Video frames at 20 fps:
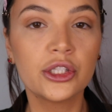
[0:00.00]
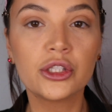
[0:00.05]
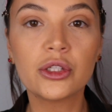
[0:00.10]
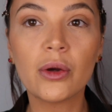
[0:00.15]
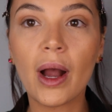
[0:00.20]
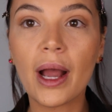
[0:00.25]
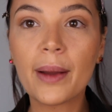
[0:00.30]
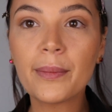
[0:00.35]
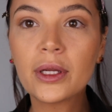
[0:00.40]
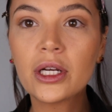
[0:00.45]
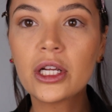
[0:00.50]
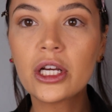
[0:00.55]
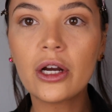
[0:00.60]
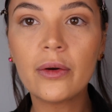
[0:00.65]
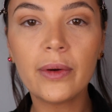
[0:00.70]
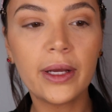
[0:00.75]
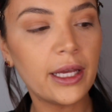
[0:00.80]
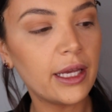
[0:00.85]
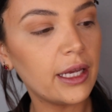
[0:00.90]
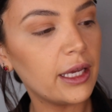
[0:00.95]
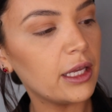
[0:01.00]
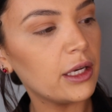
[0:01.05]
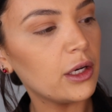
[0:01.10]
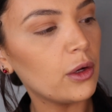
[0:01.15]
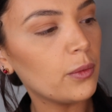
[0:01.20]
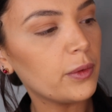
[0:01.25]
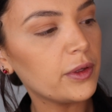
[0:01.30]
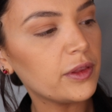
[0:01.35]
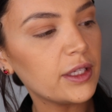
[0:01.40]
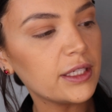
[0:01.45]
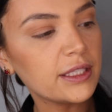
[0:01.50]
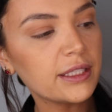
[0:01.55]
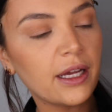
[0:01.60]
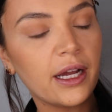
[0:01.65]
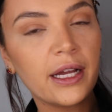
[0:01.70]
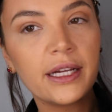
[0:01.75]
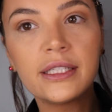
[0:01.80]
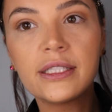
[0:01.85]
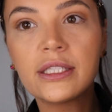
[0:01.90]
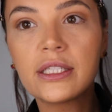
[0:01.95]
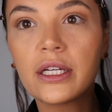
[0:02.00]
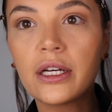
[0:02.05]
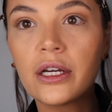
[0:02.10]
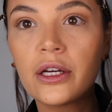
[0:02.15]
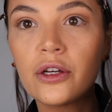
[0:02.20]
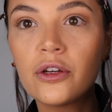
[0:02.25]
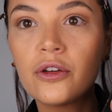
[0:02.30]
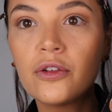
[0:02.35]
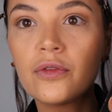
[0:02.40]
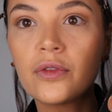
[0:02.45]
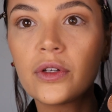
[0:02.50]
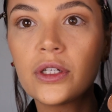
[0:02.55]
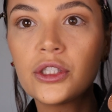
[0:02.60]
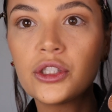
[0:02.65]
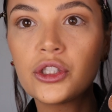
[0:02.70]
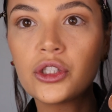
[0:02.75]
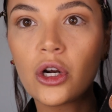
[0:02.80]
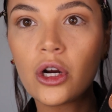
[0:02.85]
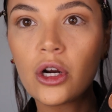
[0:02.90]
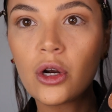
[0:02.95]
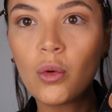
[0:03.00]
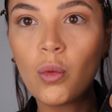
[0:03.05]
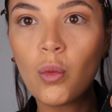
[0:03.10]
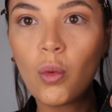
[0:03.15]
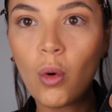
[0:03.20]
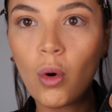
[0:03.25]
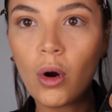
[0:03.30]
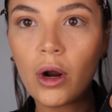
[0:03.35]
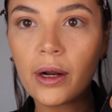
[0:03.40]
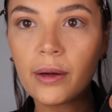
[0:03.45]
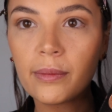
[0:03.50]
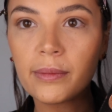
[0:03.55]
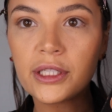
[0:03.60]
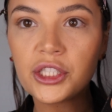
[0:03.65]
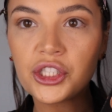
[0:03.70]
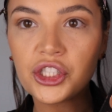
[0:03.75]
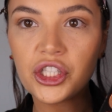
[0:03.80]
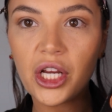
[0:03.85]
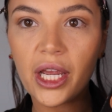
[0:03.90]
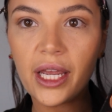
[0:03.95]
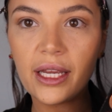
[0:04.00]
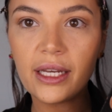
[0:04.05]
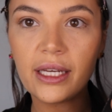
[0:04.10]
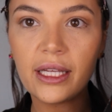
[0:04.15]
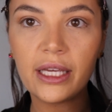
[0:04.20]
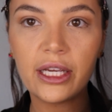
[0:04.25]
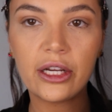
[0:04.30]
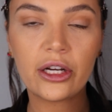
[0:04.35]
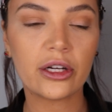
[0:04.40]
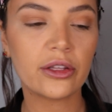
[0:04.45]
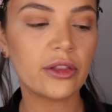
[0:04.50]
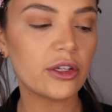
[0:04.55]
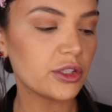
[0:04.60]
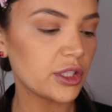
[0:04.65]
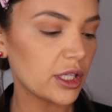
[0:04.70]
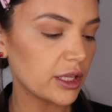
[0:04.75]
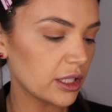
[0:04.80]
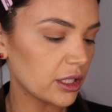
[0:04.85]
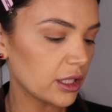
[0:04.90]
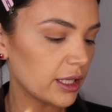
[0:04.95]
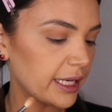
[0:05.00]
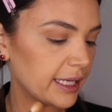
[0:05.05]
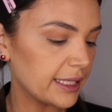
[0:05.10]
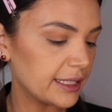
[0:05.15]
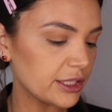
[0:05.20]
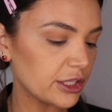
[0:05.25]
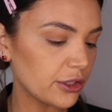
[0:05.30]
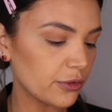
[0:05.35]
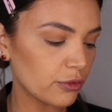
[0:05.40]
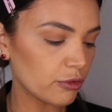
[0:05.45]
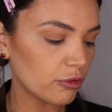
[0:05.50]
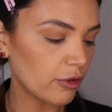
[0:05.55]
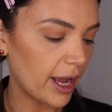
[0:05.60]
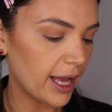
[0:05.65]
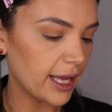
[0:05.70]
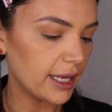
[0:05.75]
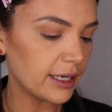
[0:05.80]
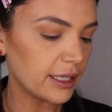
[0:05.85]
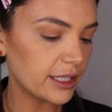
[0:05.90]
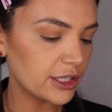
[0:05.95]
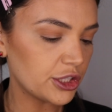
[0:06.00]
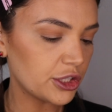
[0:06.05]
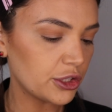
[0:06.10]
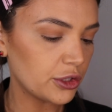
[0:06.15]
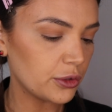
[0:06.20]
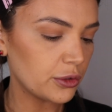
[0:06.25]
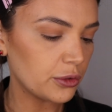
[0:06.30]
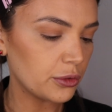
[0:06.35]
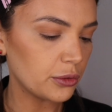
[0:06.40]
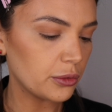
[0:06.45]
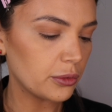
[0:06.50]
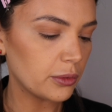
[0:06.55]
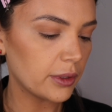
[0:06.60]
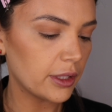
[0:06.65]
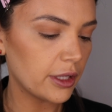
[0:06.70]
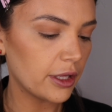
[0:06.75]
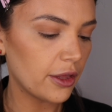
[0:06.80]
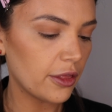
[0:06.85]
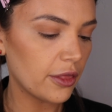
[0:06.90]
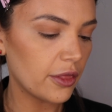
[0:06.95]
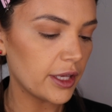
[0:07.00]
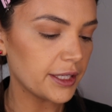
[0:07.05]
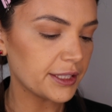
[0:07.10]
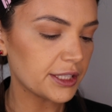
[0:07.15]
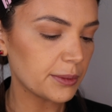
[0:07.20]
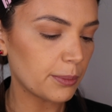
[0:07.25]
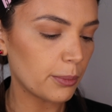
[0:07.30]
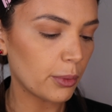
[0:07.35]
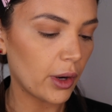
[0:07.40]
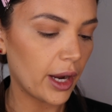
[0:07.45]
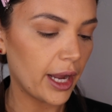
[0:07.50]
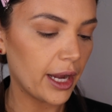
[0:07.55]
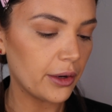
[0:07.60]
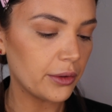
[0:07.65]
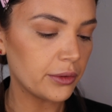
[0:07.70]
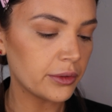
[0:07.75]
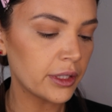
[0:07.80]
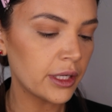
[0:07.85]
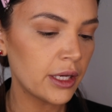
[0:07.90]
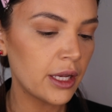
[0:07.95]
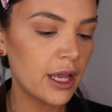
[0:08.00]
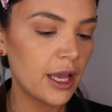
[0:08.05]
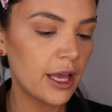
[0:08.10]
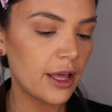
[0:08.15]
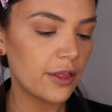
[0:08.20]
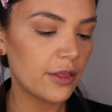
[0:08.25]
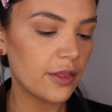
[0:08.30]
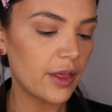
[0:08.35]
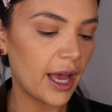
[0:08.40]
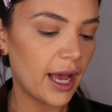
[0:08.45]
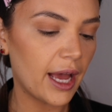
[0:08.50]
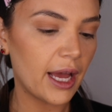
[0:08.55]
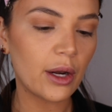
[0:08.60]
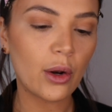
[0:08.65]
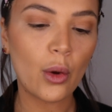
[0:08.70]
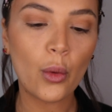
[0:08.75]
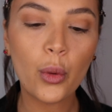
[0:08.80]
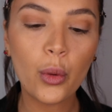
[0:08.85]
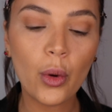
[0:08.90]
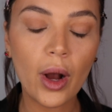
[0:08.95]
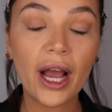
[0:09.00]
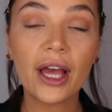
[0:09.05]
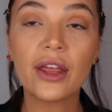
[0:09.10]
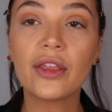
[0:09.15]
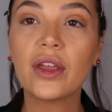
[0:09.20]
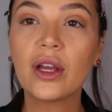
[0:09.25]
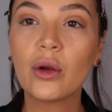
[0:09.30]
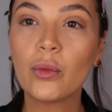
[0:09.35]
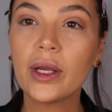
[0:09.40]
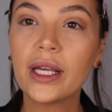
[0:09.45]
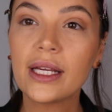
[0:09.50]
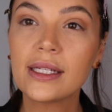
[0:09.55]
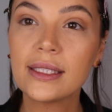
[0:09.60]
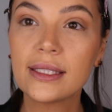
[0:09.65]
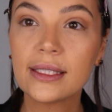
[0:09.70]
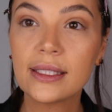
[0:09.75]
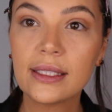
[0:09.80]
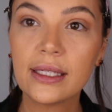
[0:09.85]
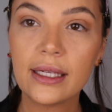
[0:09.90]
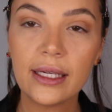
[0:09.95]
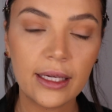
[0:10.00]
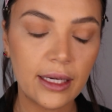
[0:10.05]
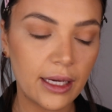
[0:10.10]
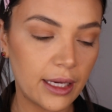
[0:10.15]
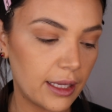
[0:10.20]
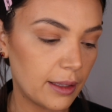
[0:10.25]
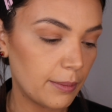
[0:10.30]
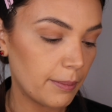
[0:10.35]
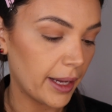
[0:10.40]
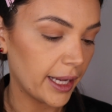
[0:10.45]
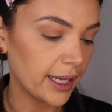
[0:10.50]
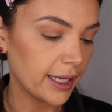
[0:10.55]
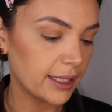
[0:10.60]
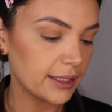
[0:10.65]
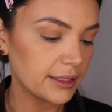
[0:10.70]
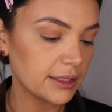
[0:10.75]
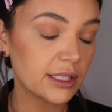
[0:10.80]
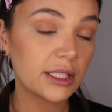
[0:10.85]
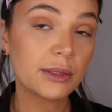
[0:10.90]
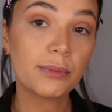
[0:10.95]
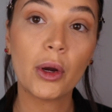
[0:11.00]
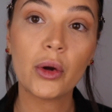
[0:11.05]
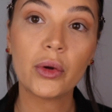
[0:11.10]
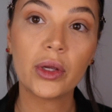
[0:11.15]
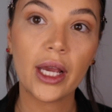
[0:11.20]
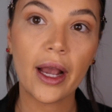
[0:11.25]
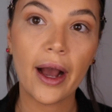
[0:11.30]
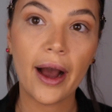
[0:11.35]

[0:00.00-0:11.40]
So I'm gonna go in with this kind of dark warm shade here. There's a little hint of red to this brown that I think we can see in Meghan's smoky